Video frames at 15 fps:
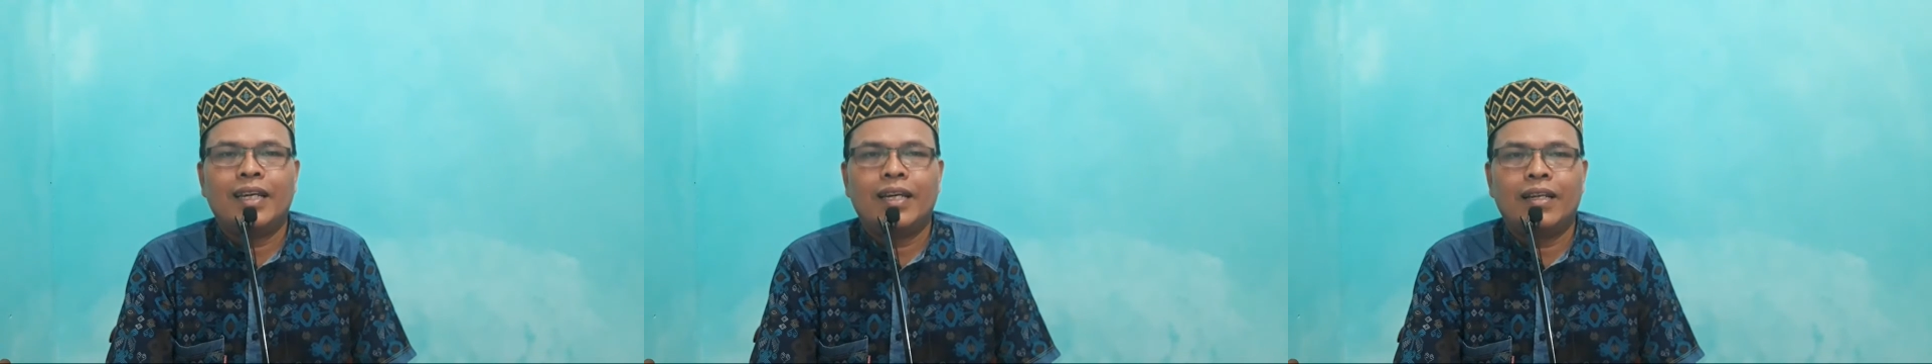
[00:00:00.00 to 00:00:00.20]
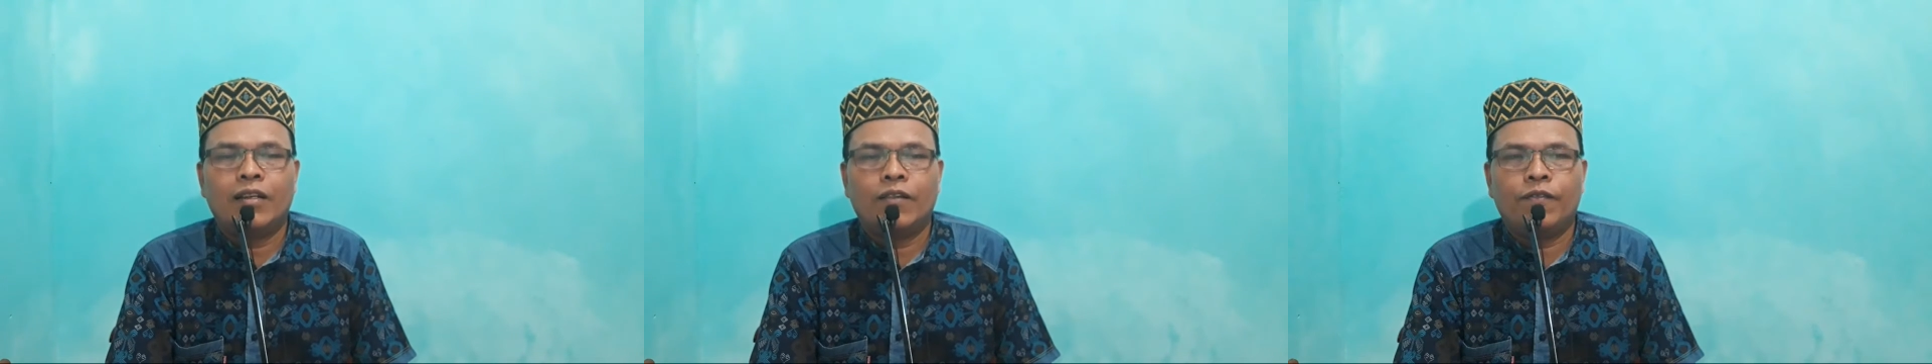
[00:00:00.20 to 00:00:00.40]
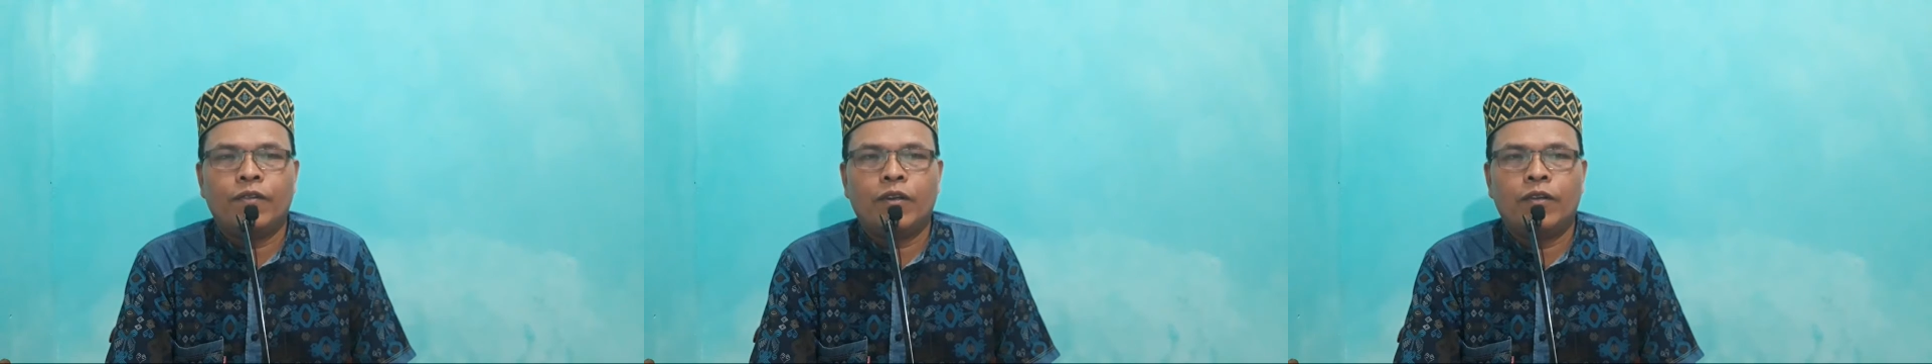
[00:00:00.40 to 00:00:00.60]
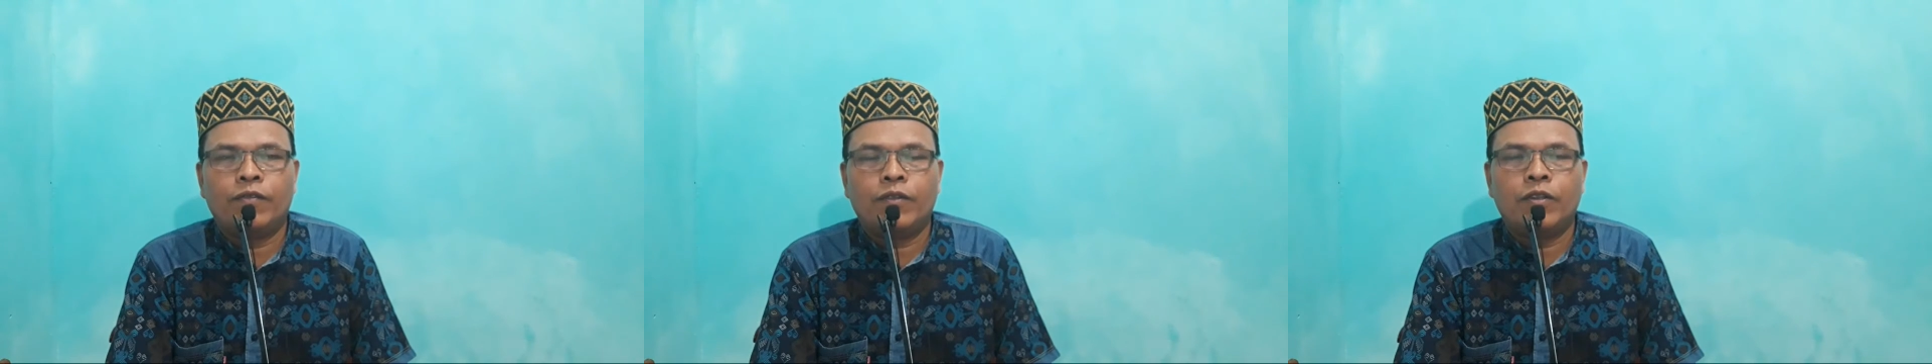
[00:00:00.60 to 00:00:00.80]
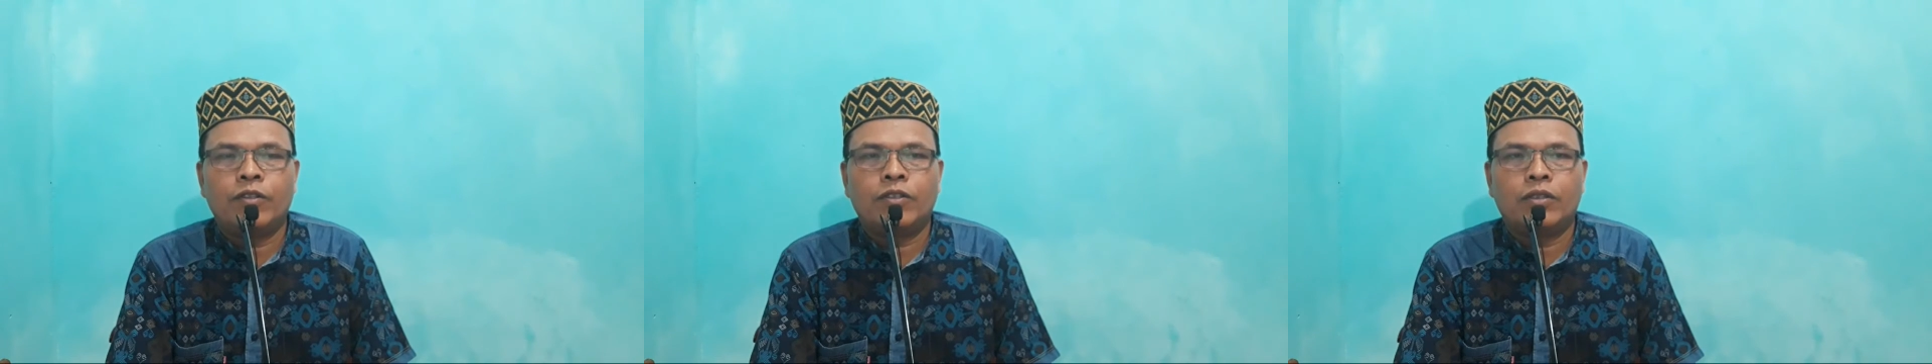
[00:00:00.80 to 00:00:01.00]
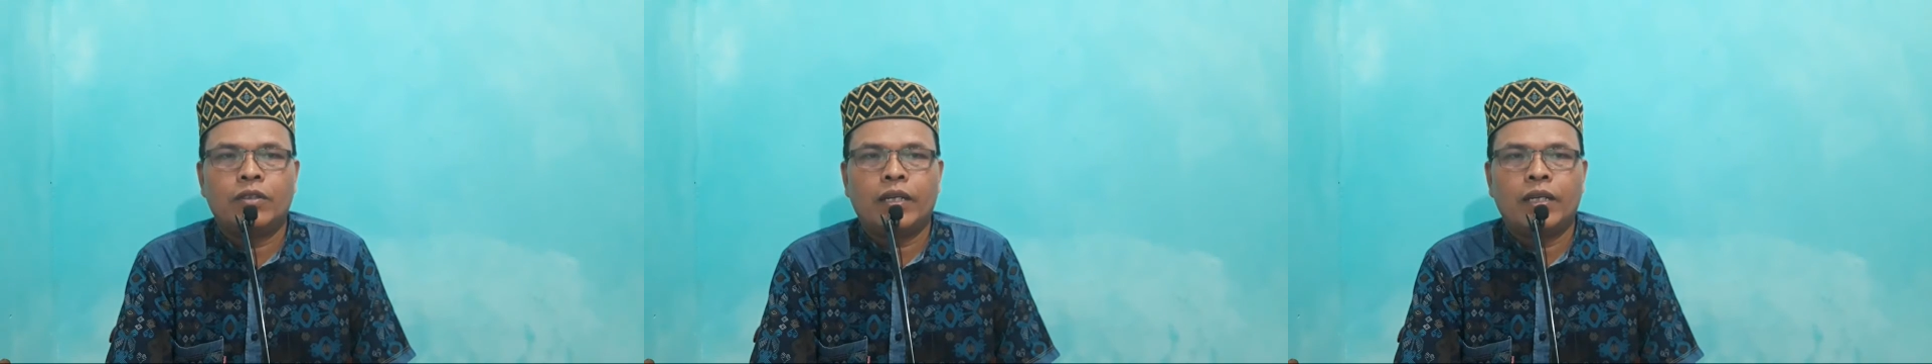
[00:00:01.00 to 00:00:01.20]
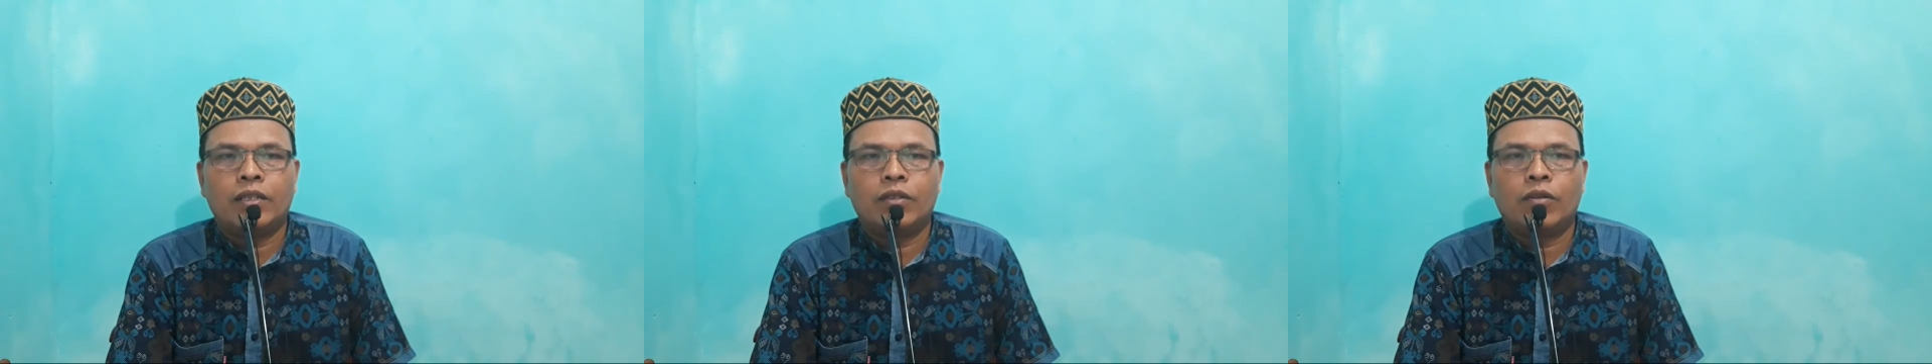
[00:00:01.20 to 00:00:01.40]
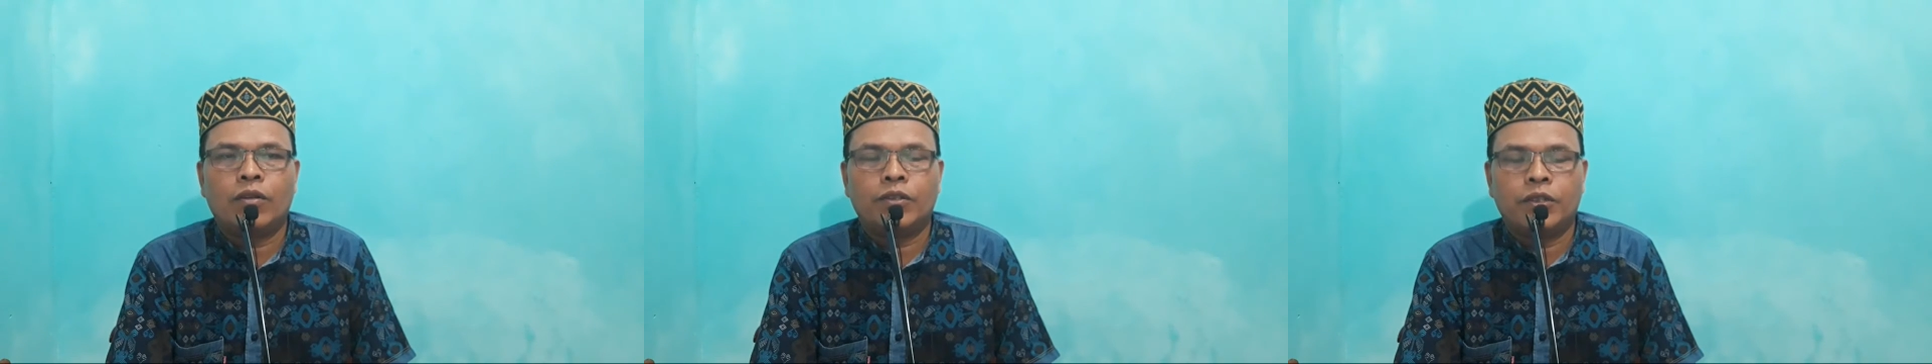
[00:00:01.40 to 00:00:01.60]
and of course the
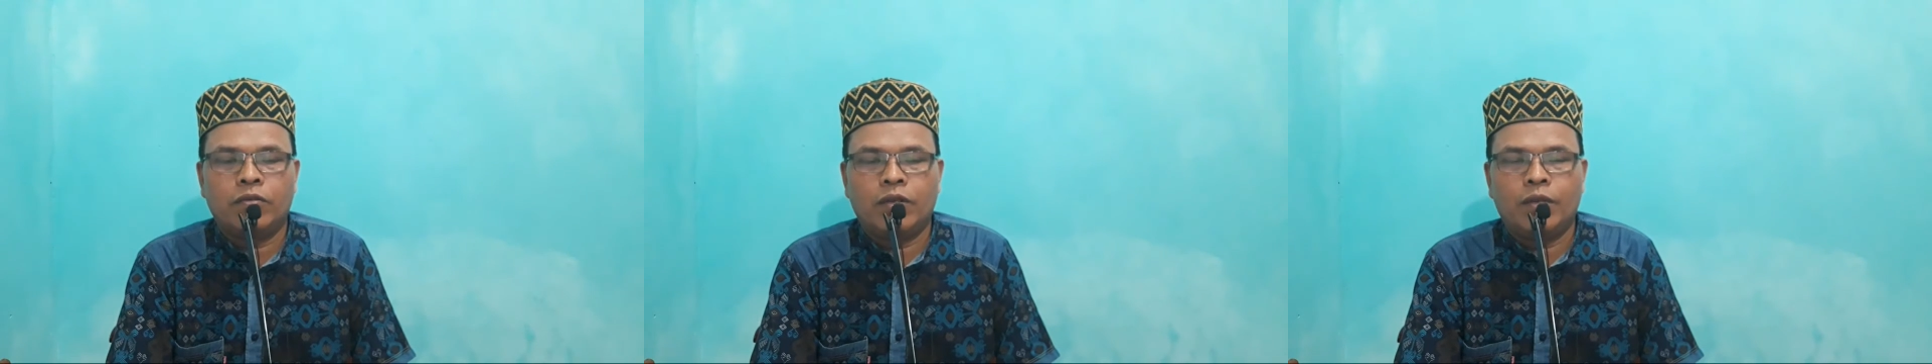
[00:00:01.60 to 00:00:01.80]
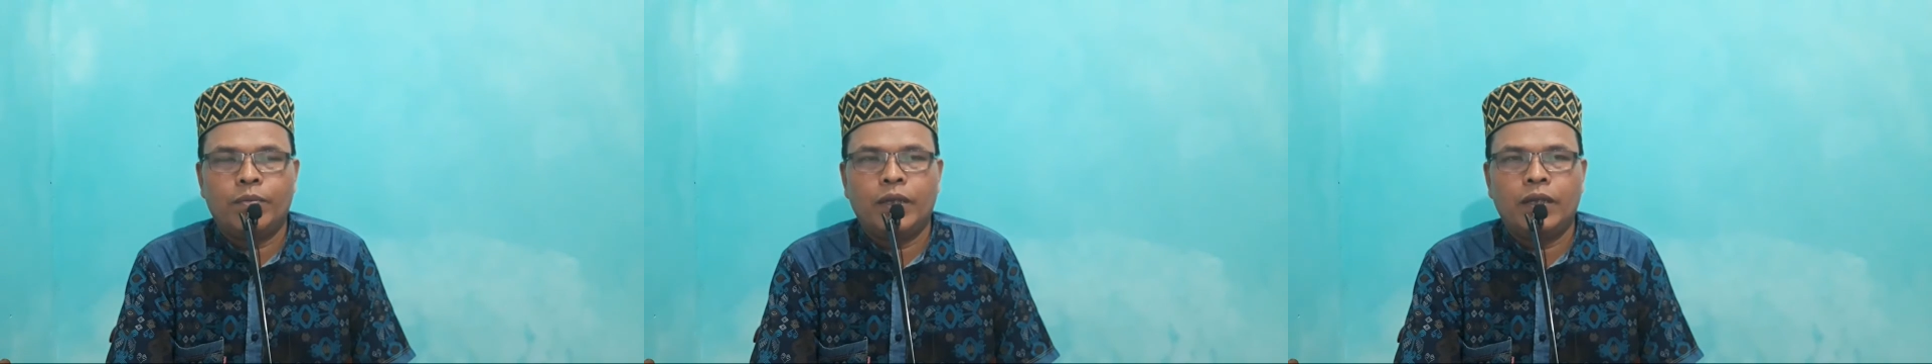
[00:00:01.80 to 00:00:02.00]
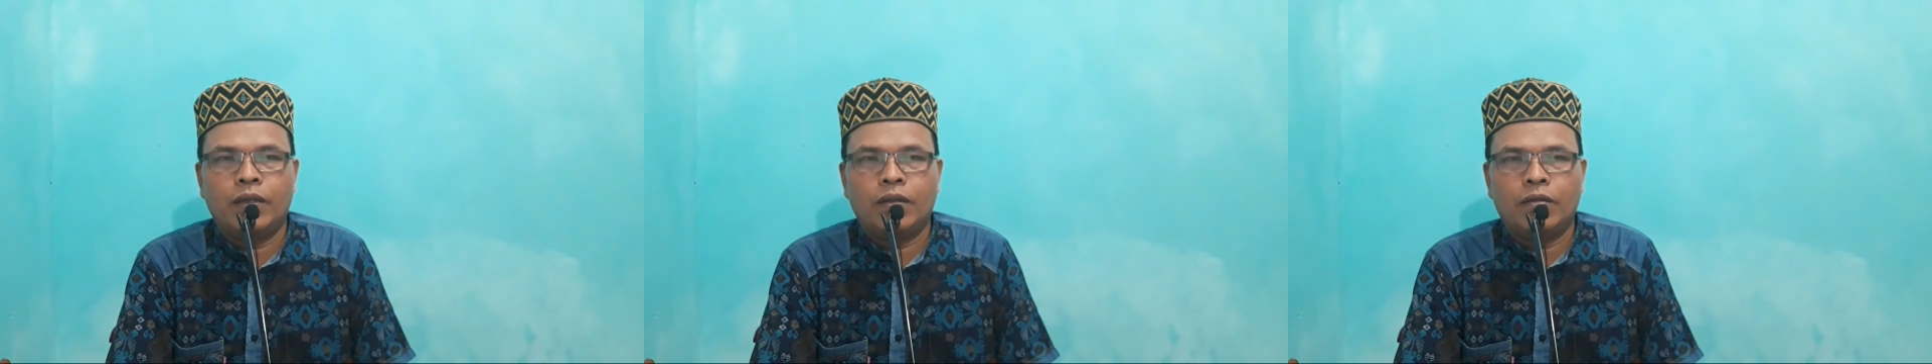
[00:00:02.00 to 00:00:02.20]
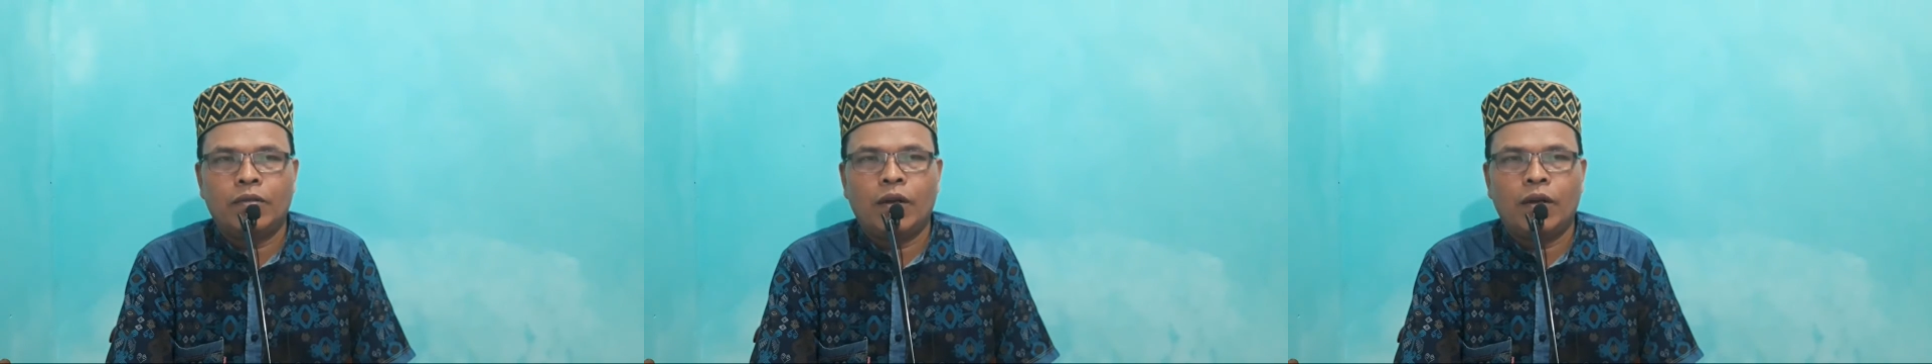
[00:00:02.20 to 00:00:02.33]
answer also will be